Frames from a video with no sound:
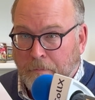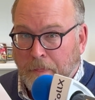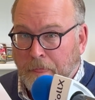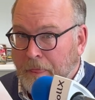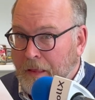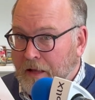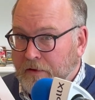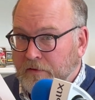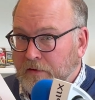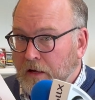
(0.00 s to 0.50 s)

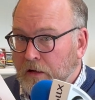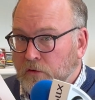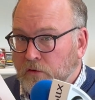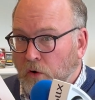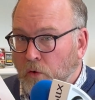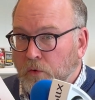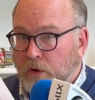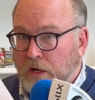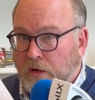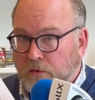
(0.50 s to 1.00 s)
Not saying
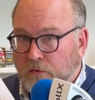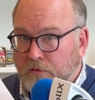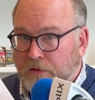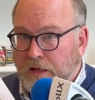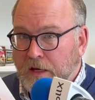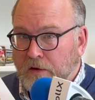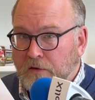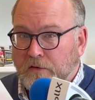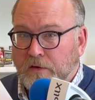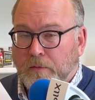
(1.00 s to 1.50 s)
don't use
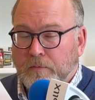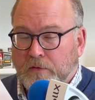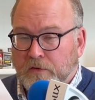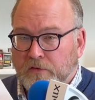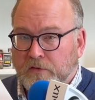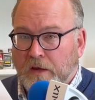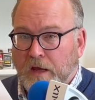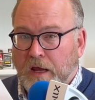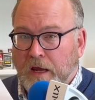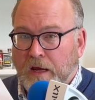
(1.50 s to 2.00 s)
these. I'm just
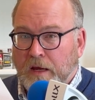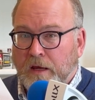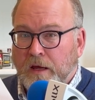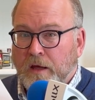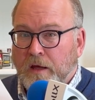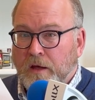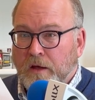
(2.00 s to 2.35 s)
saying